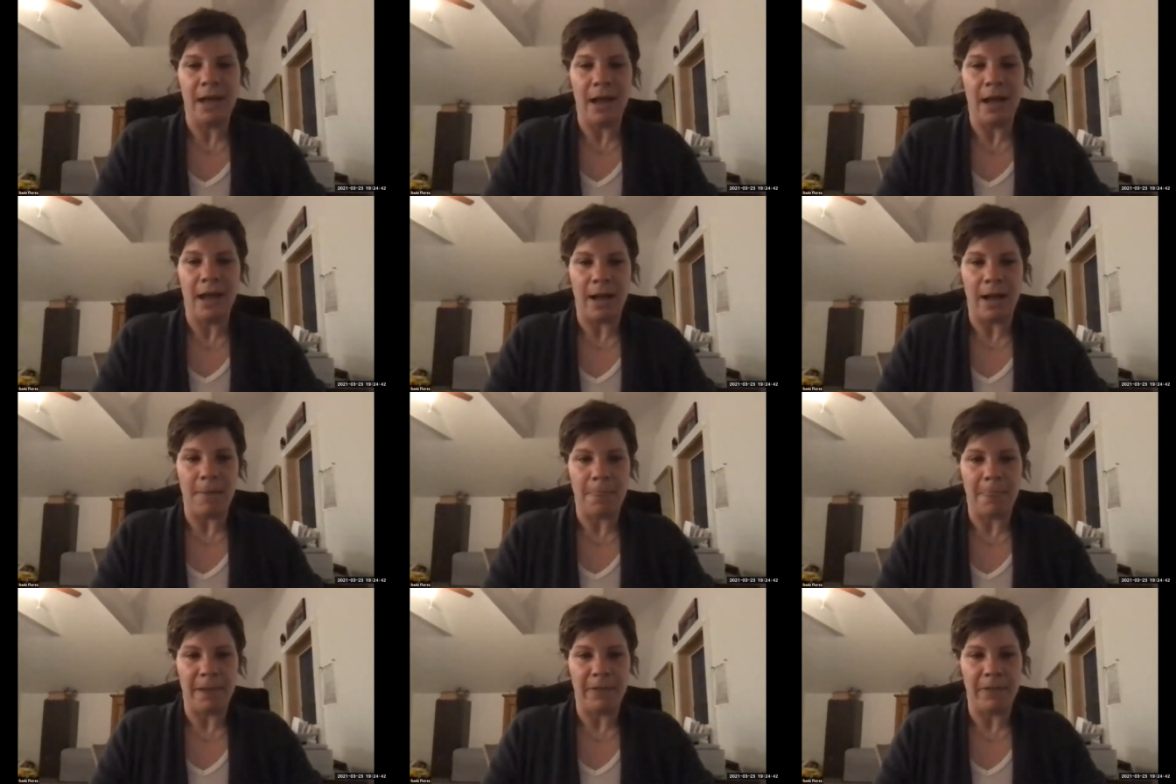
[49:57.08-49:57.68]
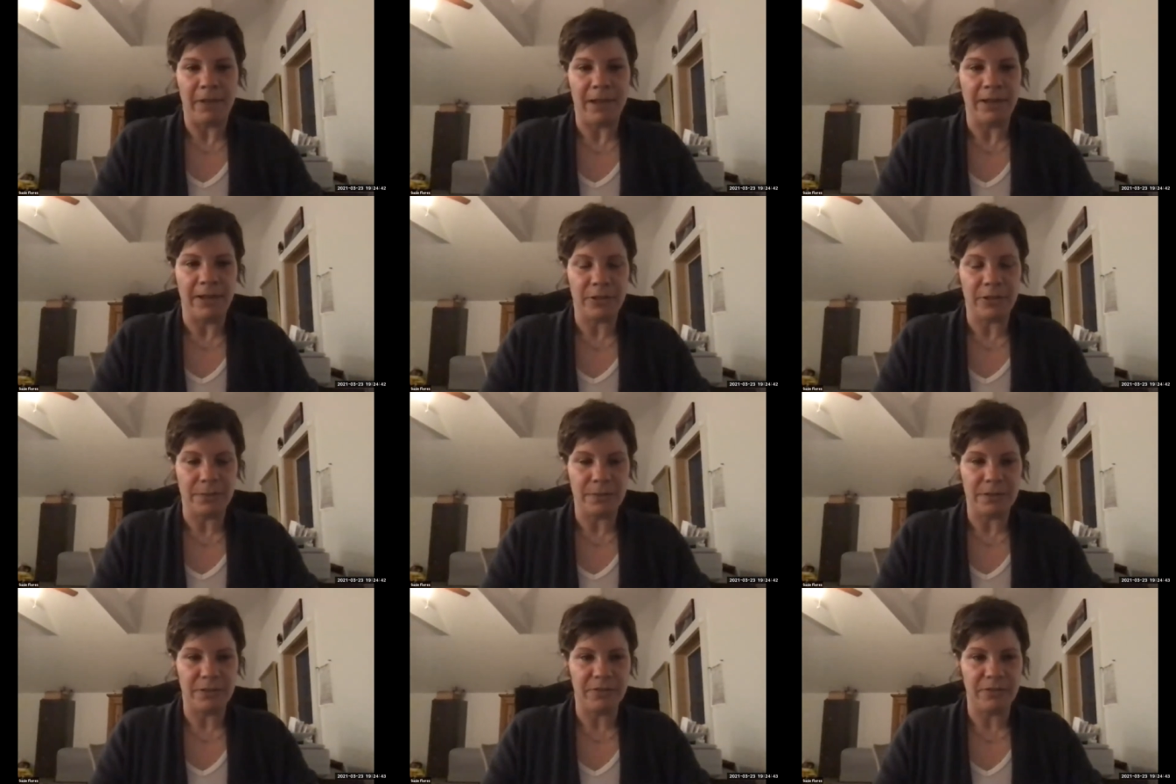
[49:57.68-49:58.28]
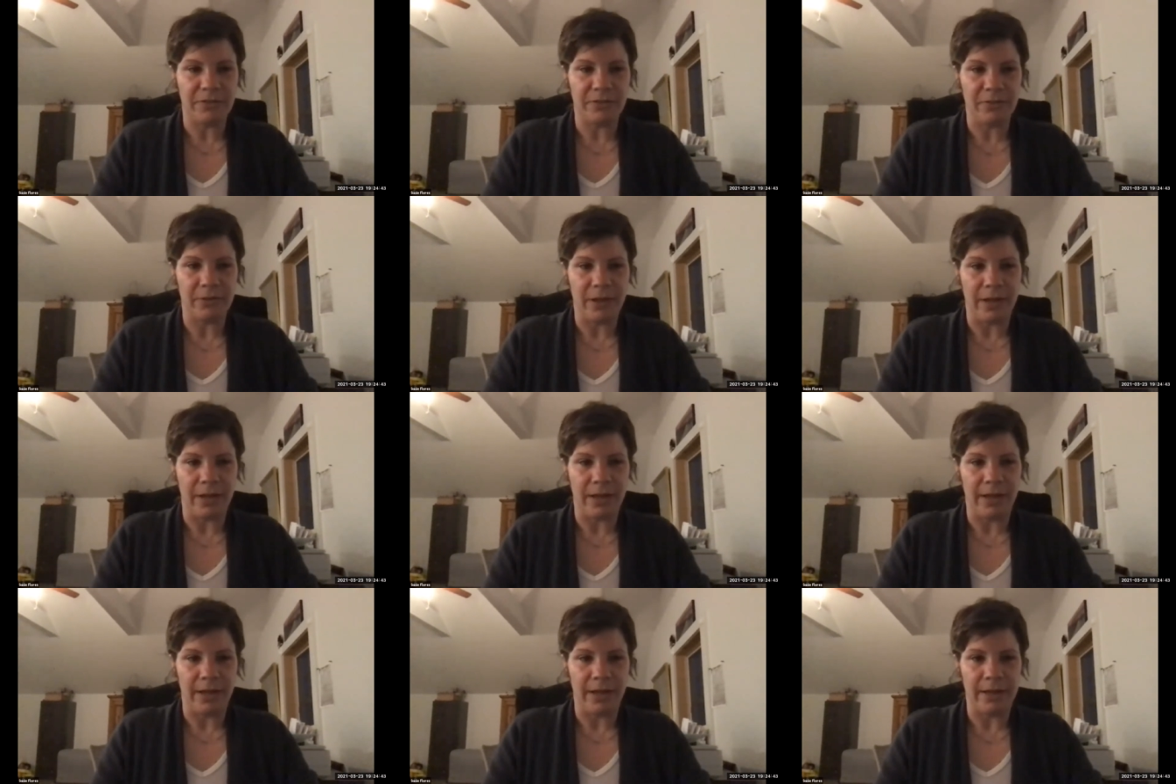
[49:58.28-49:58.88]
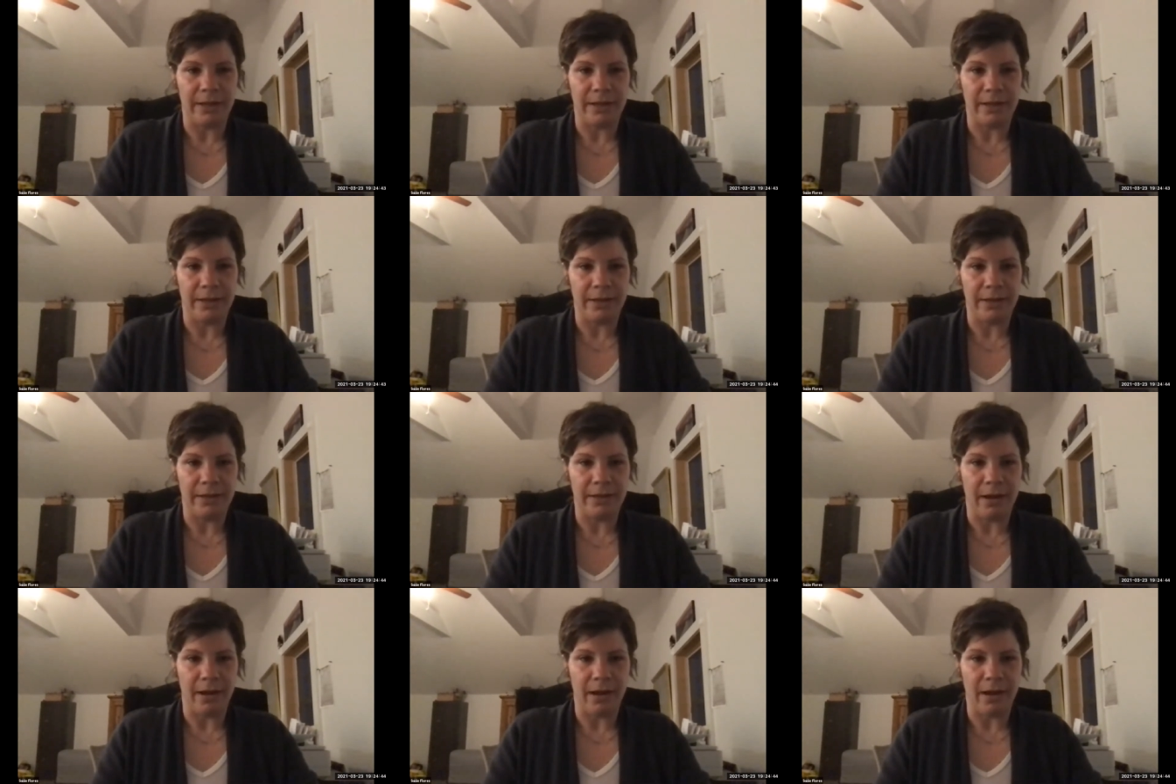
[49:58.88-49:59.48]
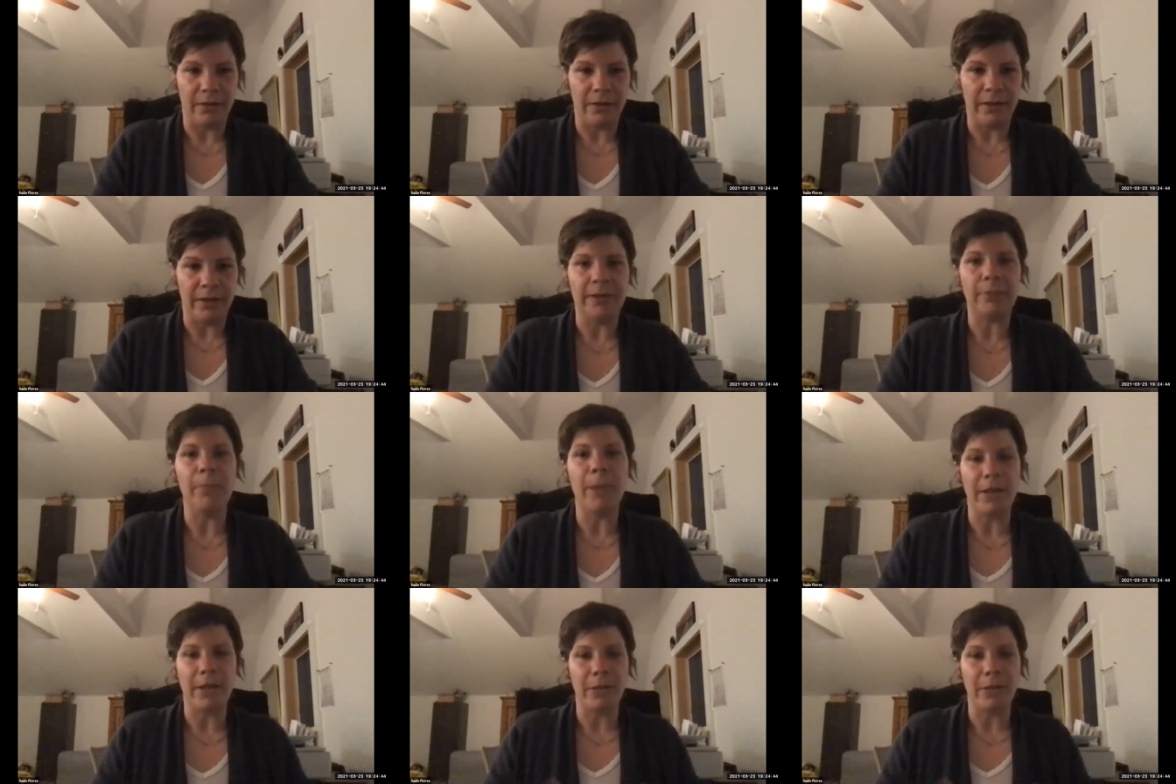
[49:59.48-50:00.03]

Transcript: um, in terms of uh, uh, like my